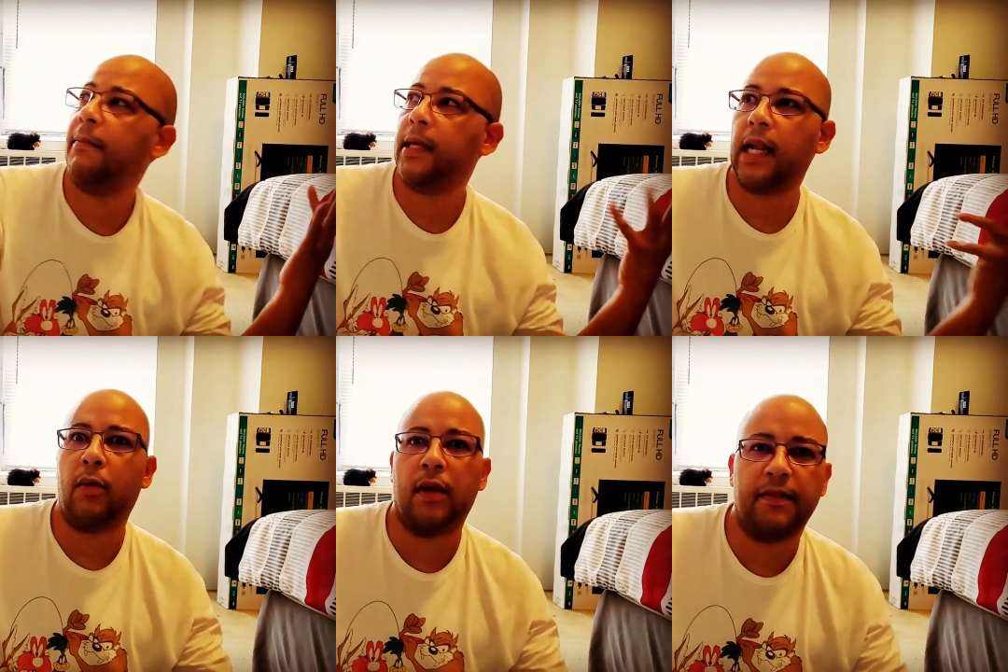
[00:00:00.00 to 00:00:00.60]
mean, I
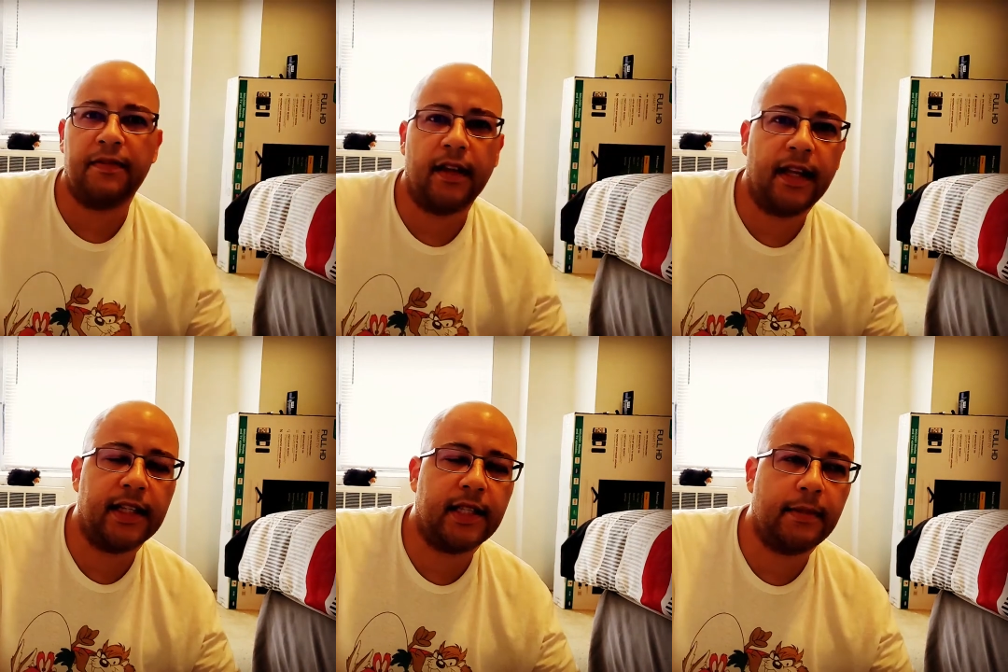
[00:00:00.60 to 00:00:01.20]
really felt
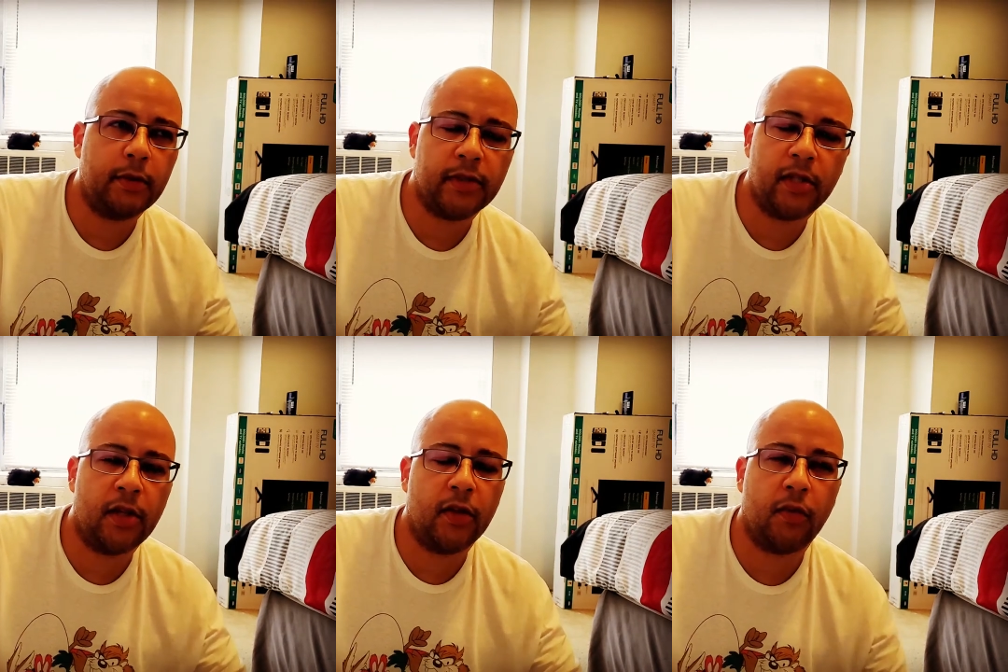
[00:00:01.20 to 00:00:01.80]
like somebody was
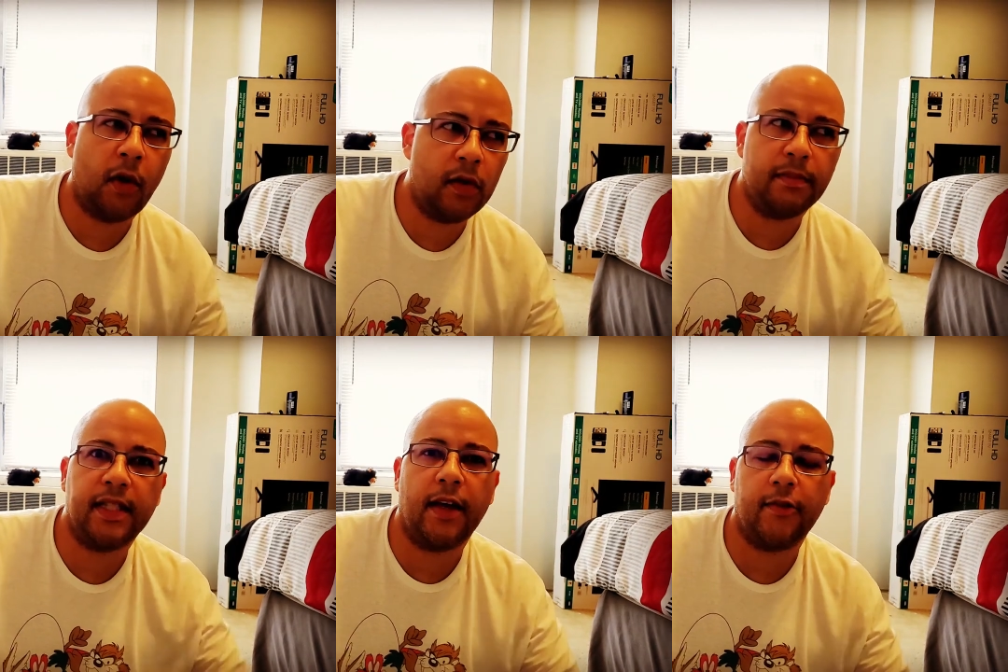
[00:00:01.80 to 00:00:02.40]
going to throw
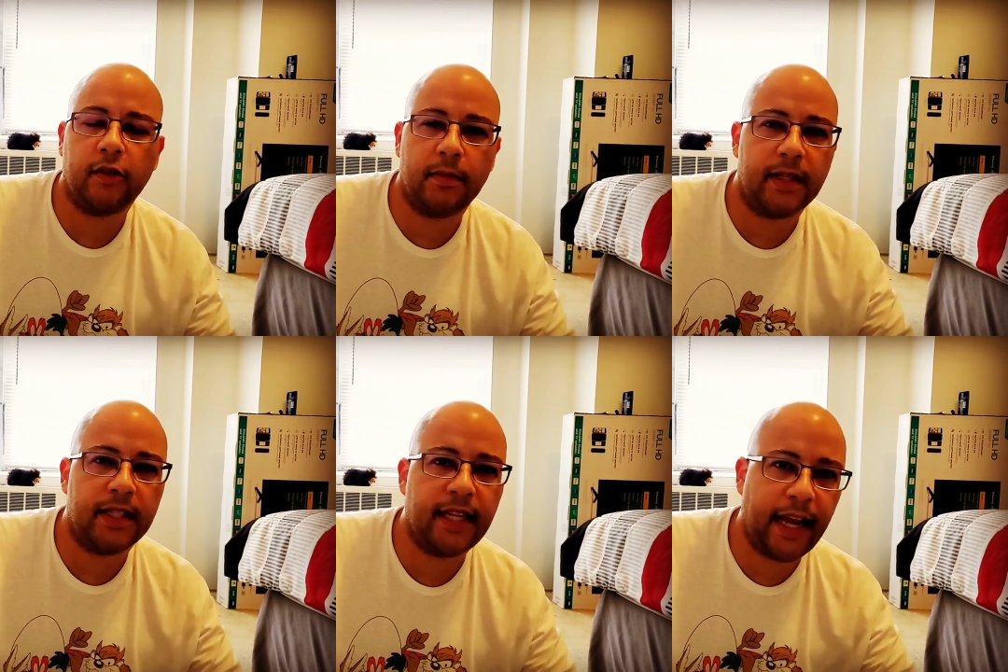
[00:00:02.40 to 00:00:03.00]
themselves from the
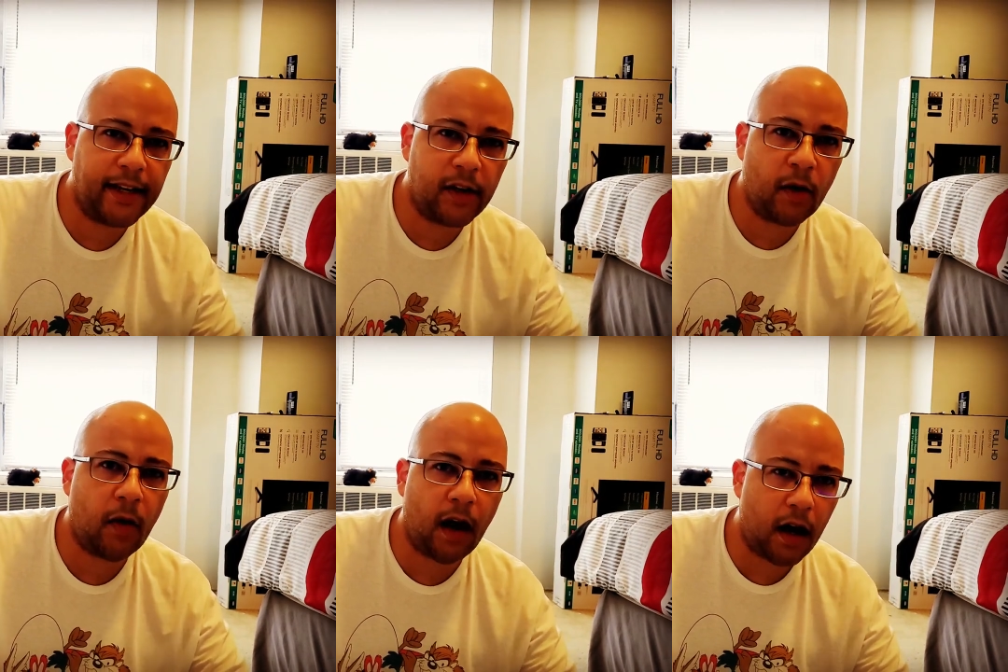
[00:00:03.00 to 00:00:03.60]
stand in
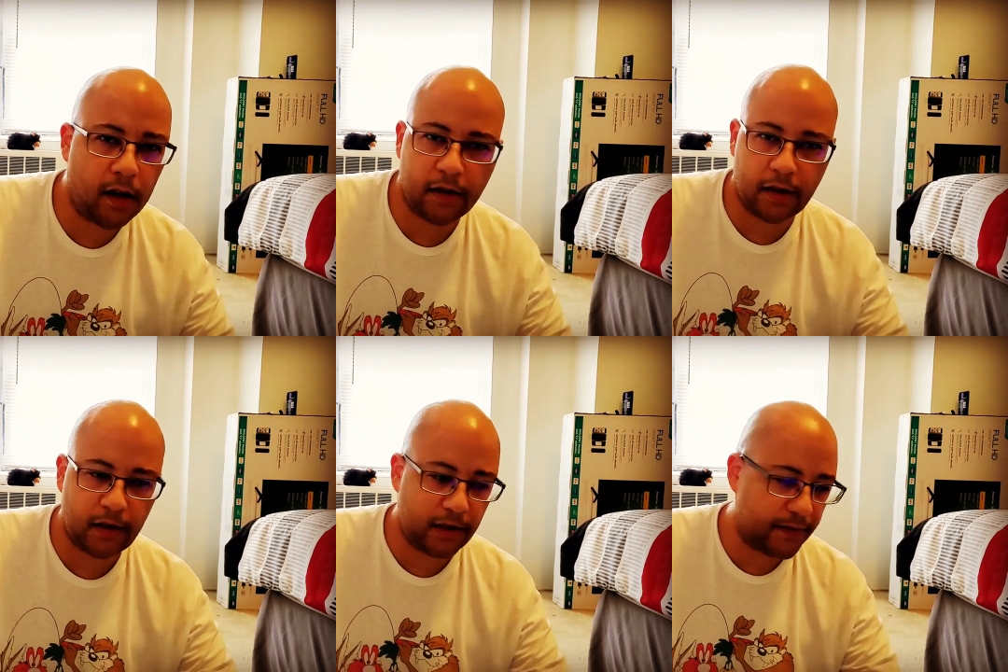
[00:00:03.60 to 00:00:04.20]
her
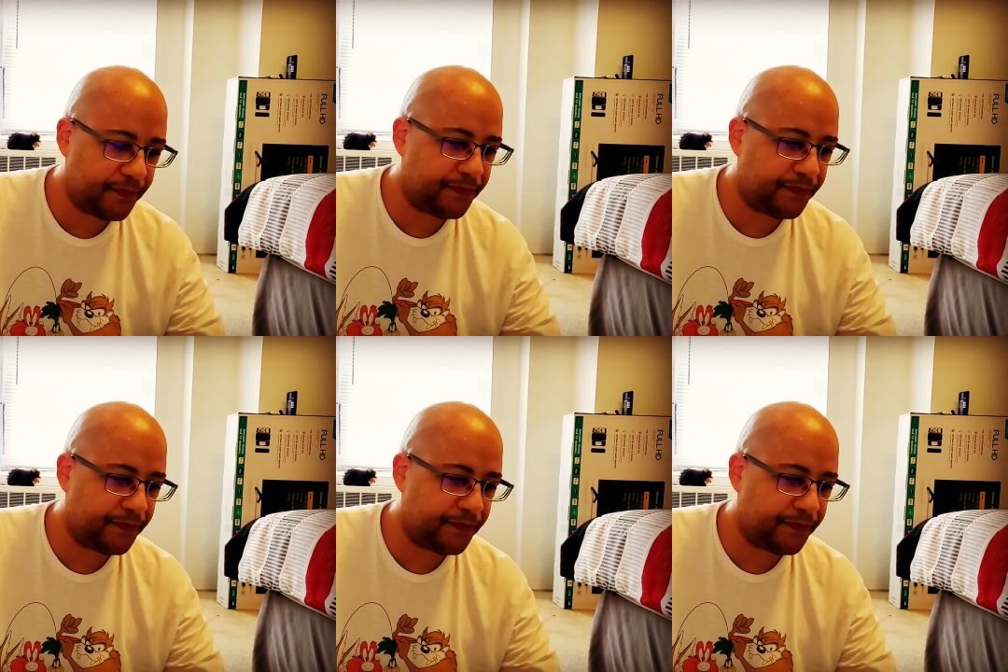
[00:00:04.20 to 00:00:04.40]
honor.